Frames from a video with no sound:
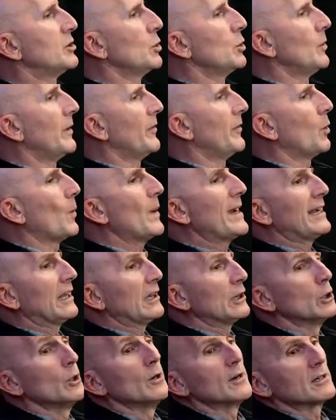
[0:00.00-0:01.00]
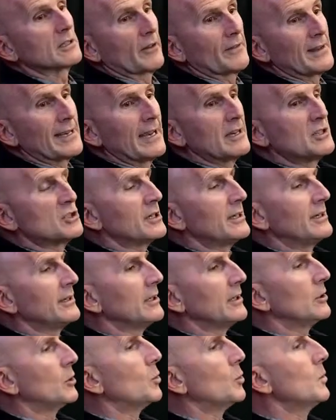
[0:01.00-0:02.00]
the way it looked to the
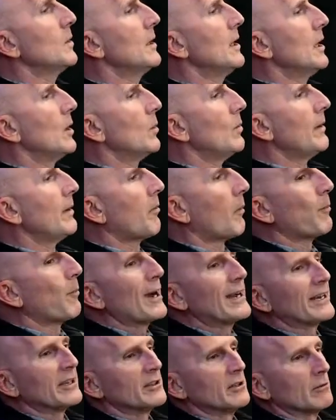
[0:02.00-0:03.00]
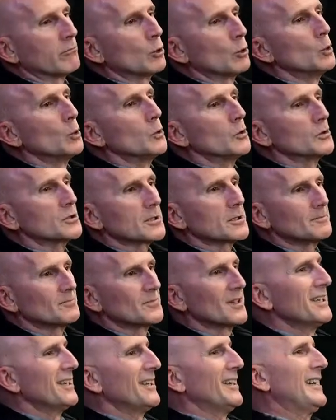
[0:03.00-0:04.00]
ACO, we were breaking the rules.
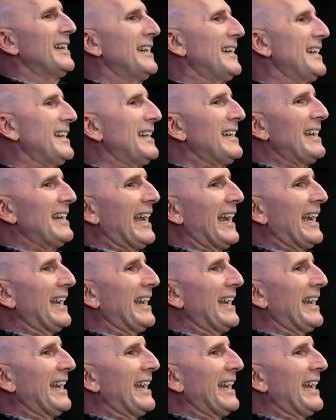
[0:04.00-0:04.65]
Uh, and